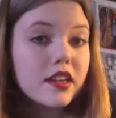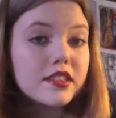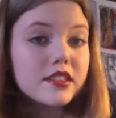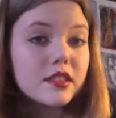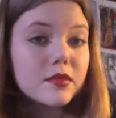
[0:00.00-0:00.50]
I
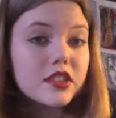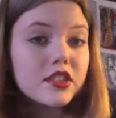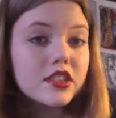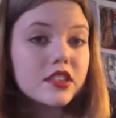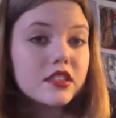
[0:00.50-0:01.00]
mean,
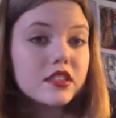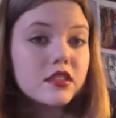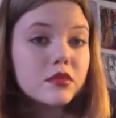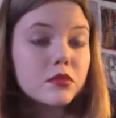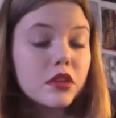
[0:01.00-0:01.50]
she is
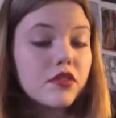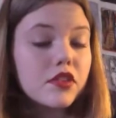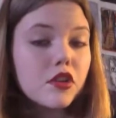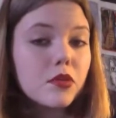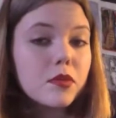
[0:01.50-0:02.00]
a
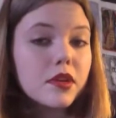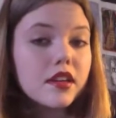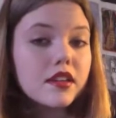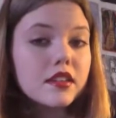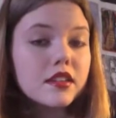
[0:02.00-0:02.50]
perfect human
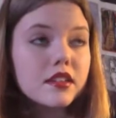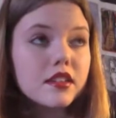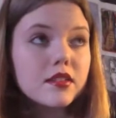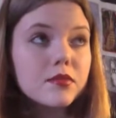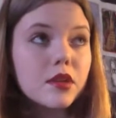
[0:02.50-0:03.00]
being,
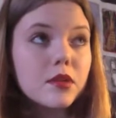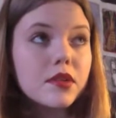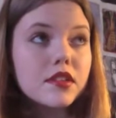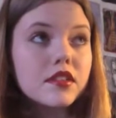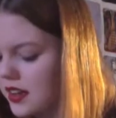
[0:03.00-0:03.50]
in my
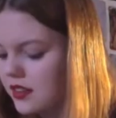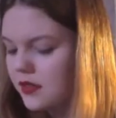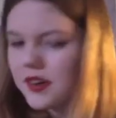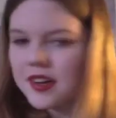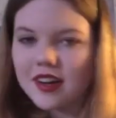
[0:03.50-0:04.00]
opinion. It's
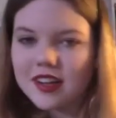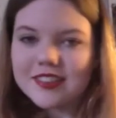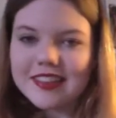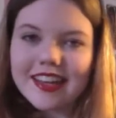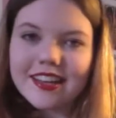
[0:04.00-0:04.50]
very hard
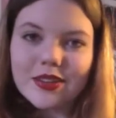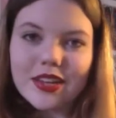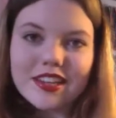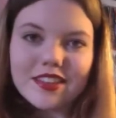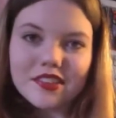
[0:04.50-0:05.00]
to hate on
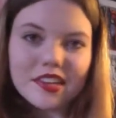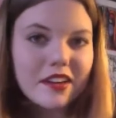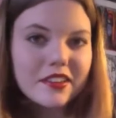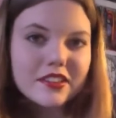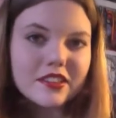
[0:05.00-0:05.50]
any of the
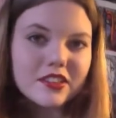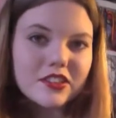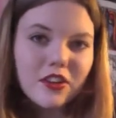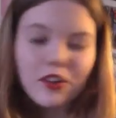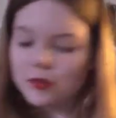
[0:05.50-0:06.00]
characters in
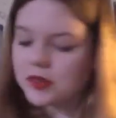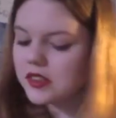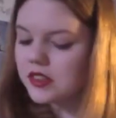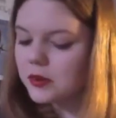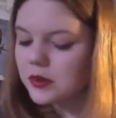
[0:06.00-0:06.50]
Sherlock
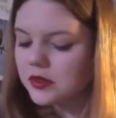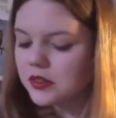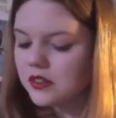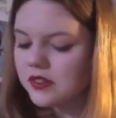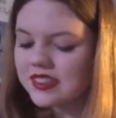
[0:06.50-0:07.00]
because they're all
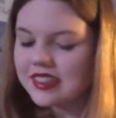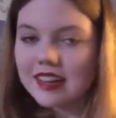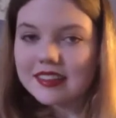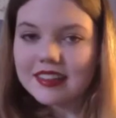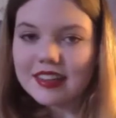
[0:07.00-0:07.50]
so
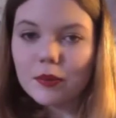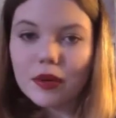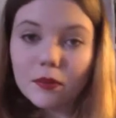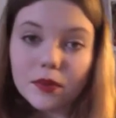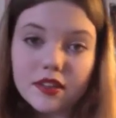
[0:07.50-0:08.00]
fantastically
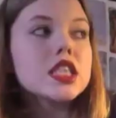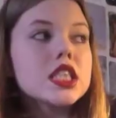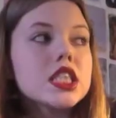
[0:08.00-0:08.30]
well written.